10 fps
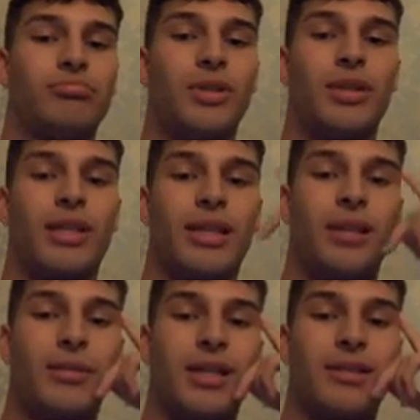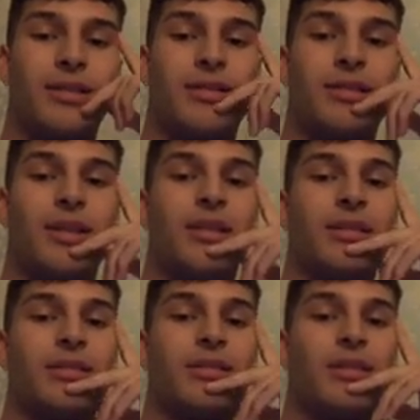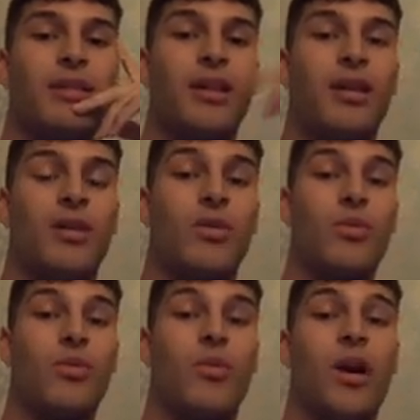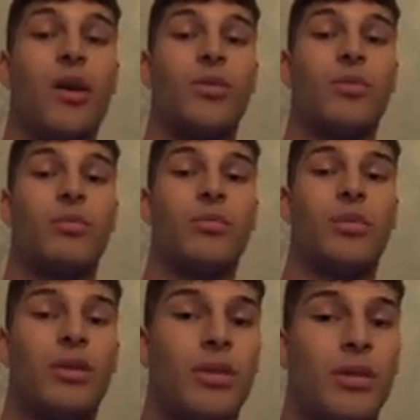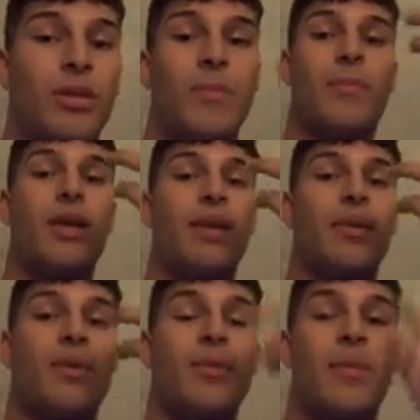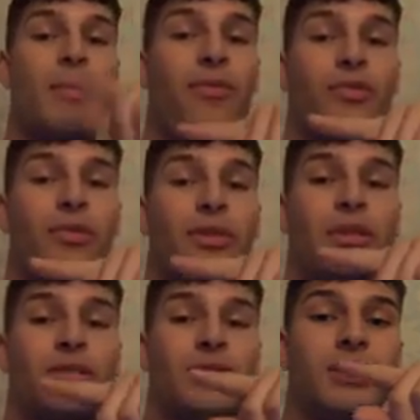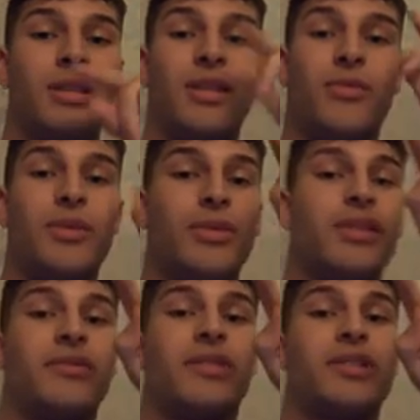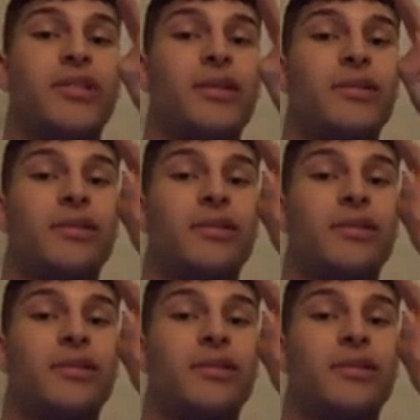Are you going to keep Classic on the set list? Oh, well, maybe we might perform it if we do this free show.